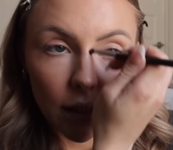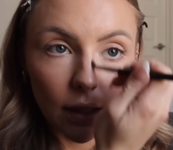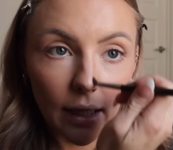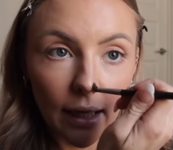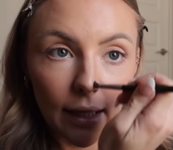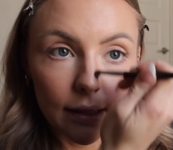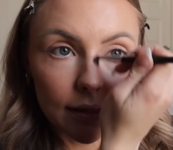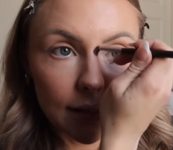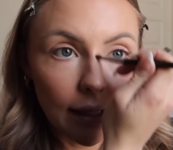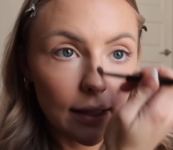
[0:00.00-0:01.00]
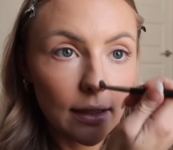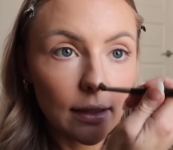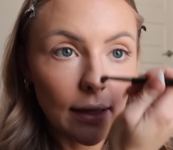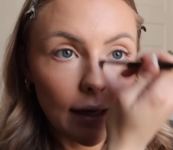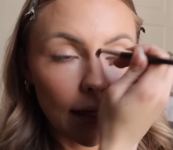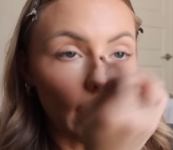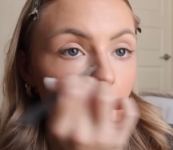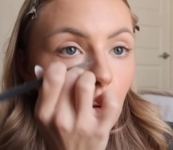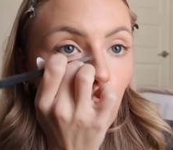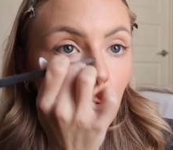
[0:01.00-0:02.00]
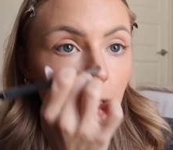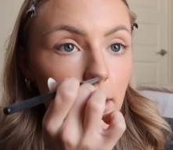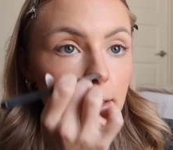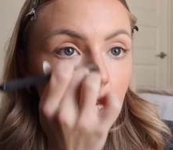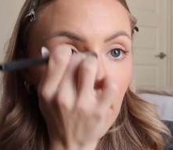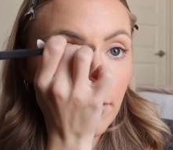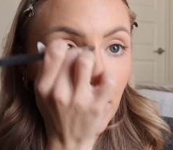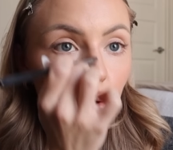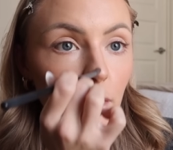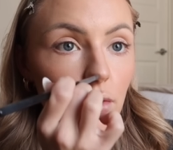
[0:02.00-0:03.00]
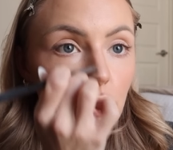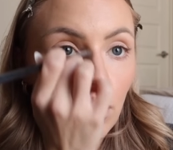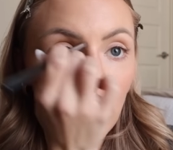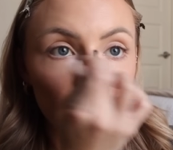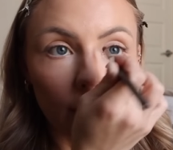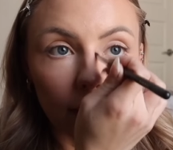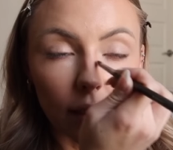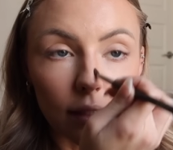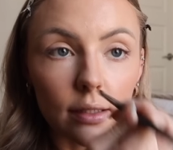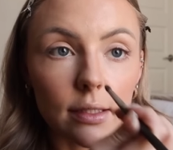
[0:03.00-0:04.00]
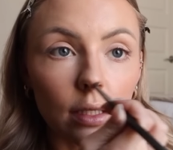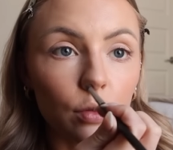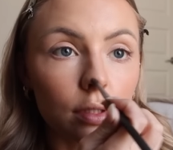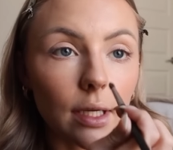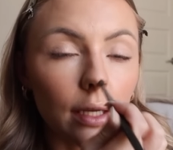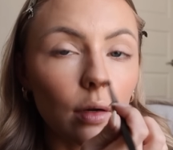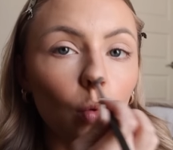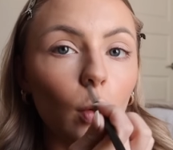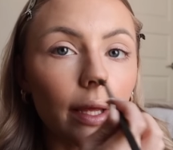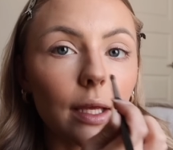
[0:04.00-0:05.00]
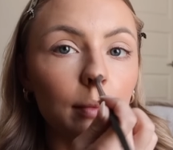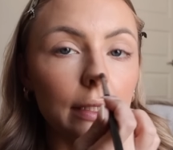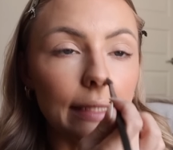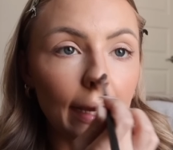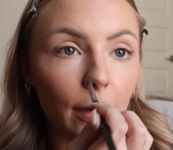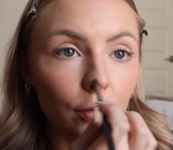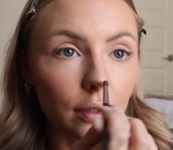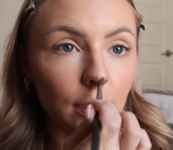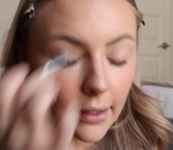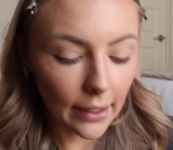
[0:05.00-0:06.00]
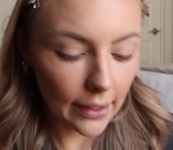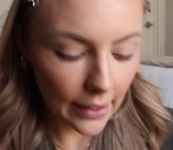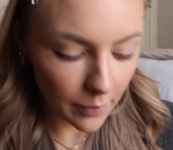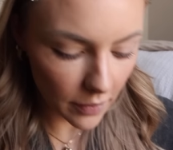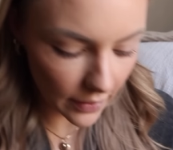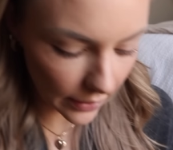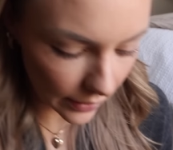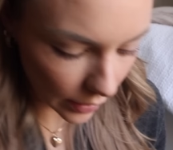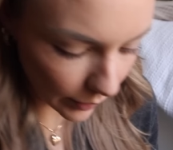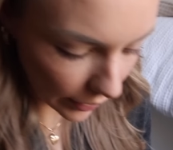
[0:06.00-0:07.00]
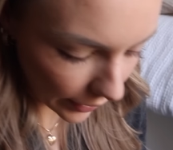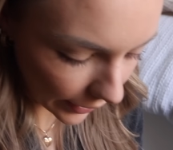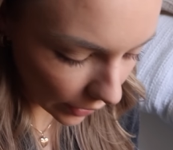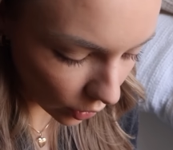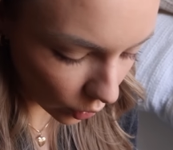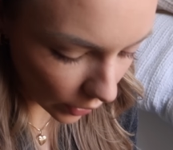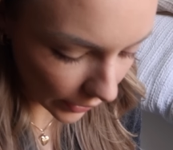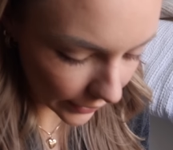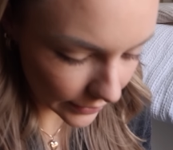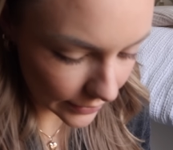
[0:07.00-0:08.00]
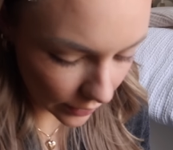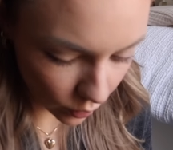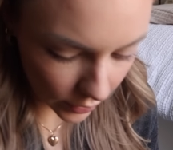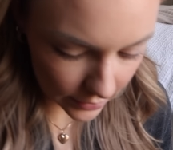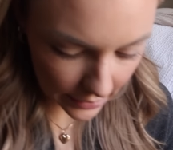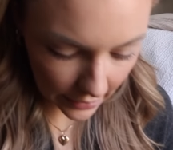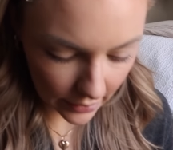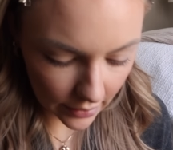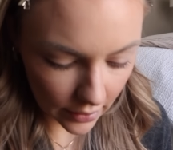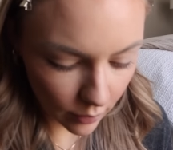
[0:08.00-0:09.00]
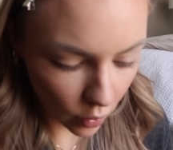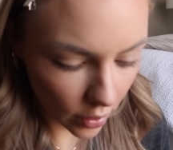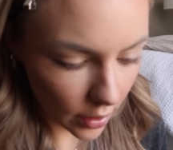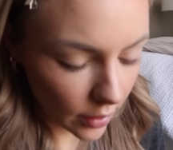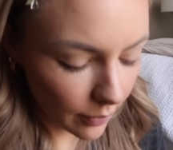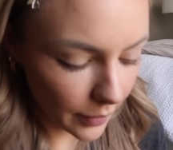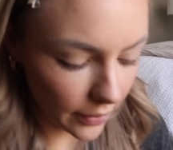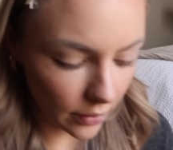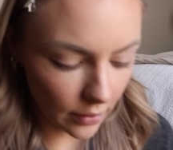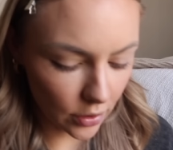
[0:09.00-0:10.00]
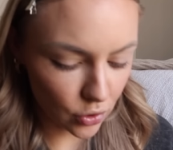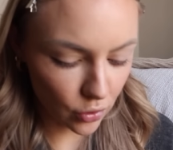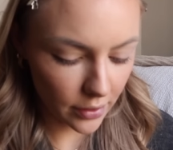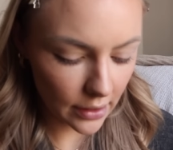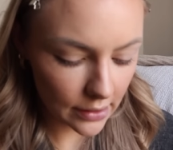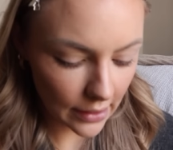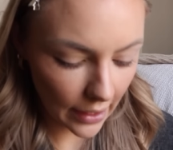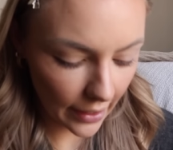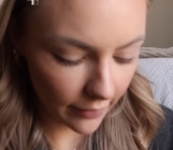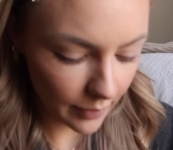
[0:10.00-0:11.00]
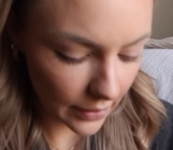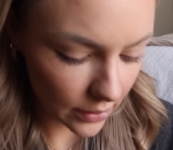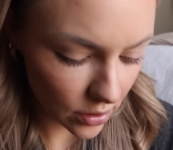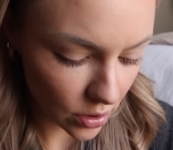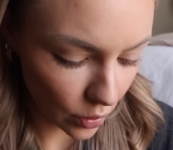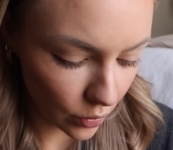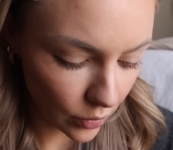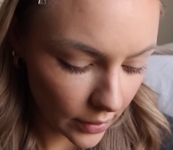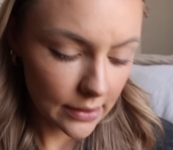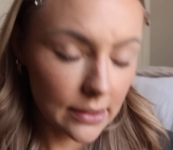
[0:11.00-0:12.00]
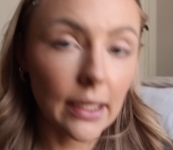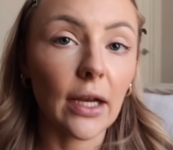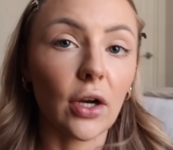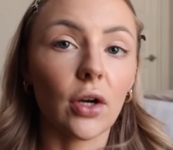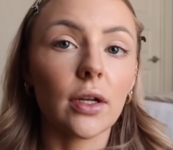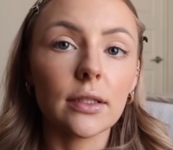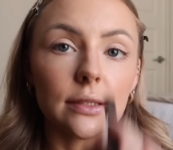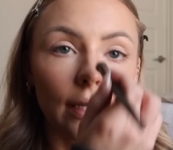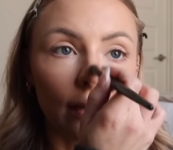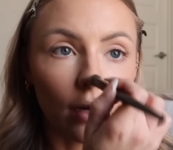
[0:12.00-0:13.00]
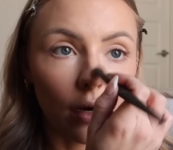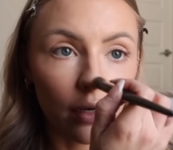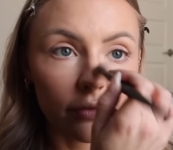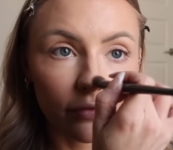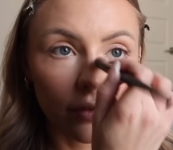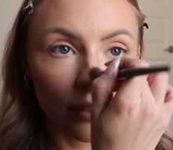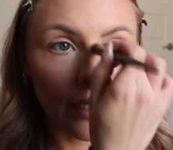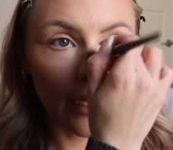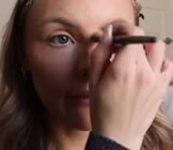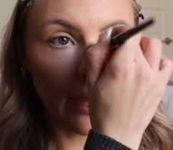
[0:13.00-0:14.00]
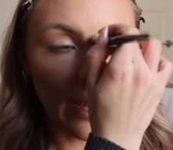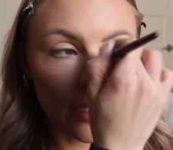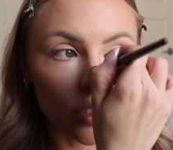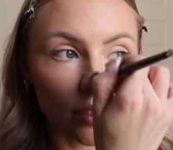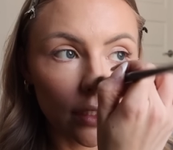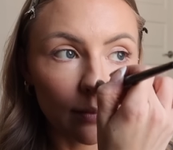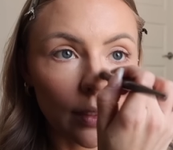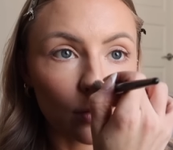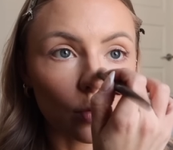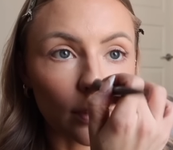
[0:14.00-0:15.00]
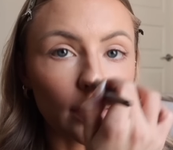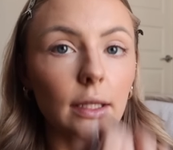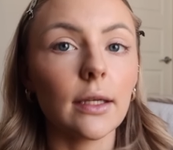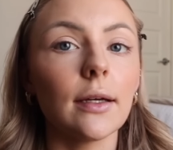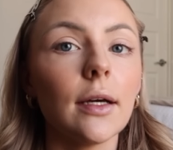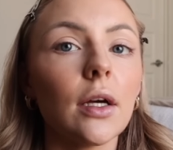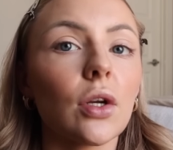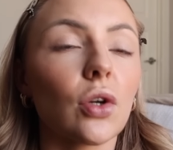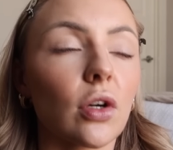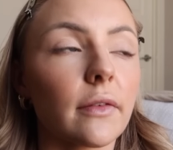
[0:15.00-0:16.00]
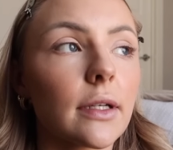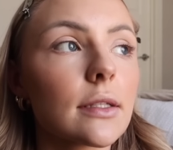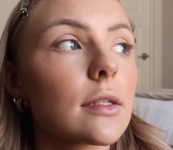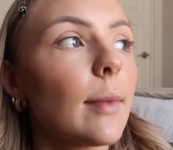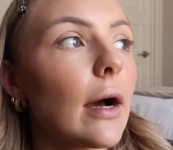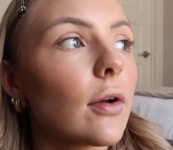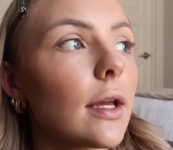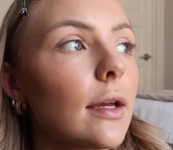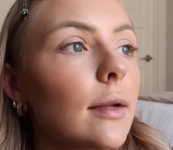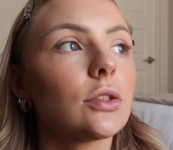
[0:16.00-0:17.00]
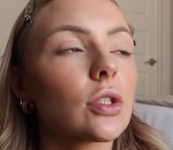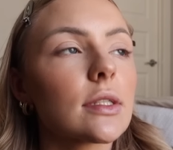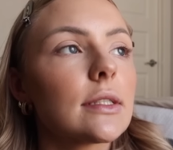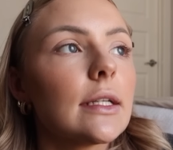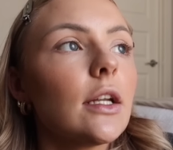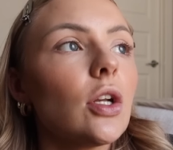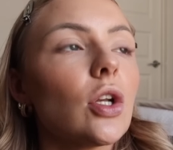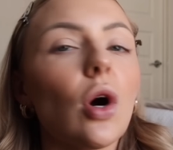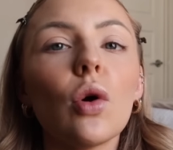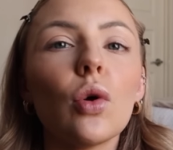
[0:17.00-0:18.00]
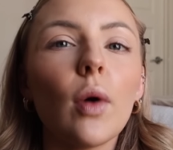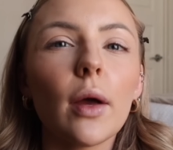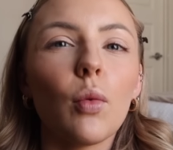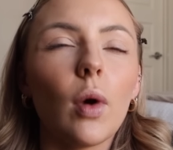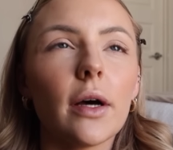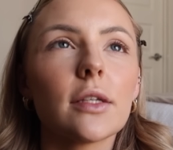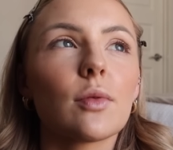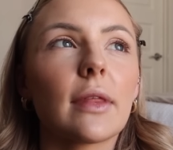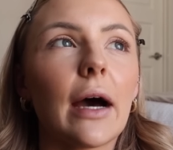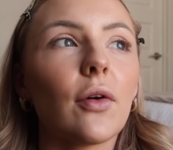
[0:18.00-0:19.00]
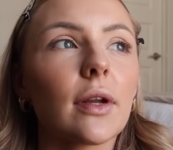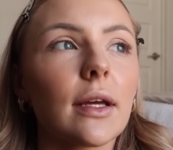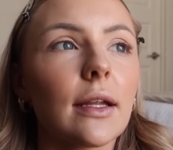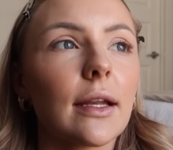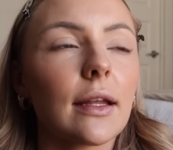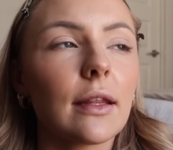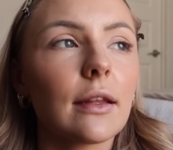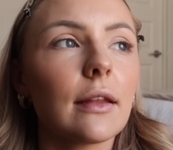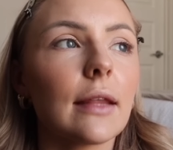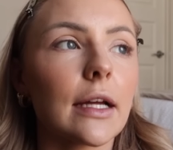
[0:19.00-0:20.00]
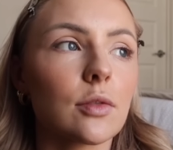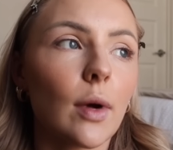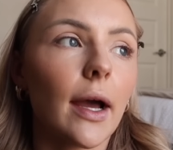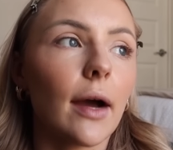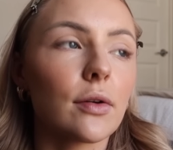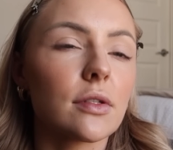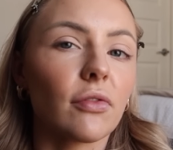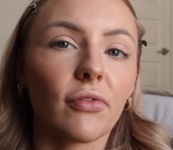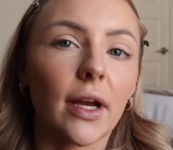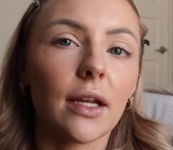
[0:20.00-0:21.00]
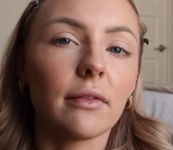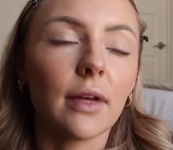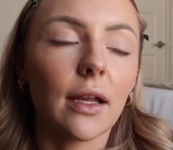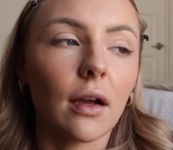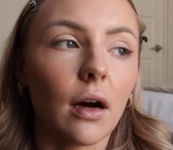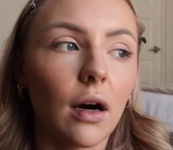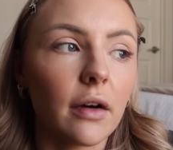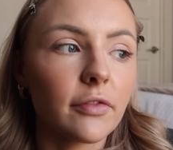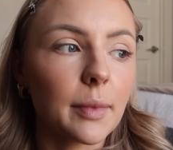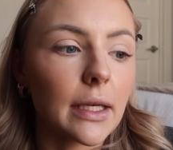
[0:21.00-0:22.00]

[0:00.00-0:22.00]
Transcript: year I decided that I wanted to get off birth control because it was kind of weighing me down. Like I kept thinking about how I didn't want to take it anymore, but the truth is I've been so scared to get off like I've actually been really nervous about it. Just didn't know who I was without it. And I think that that's why I was afraid of getting off